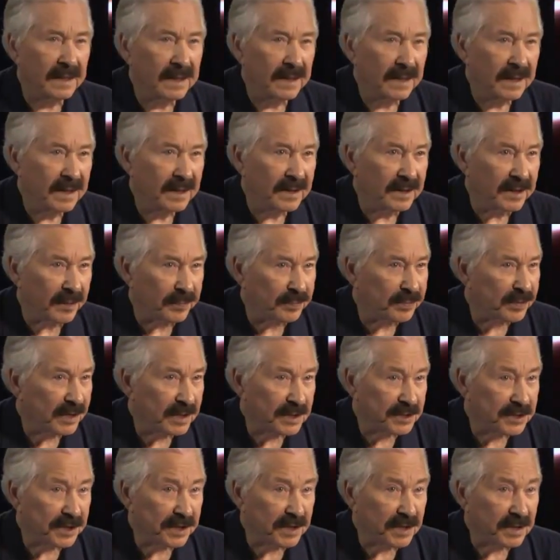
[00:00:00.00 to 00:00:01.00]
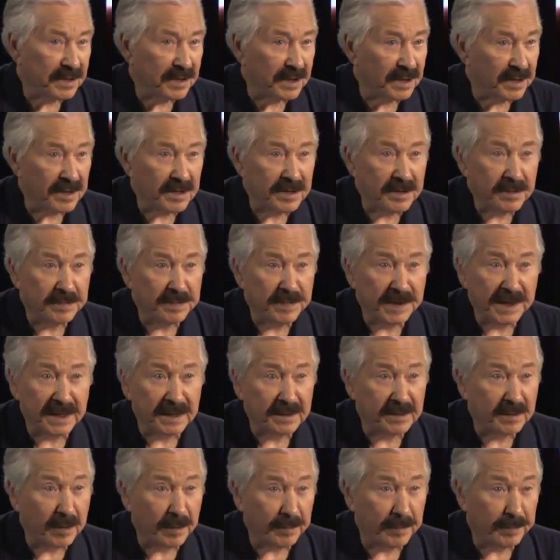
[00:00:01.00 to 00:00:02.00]
The president's other
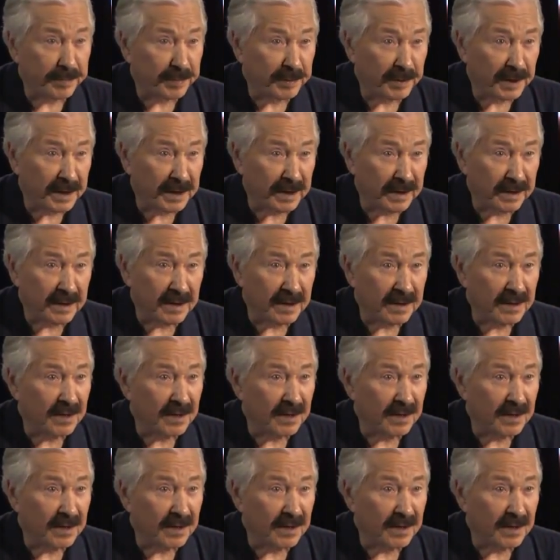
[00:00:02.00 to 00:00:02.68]
big complaint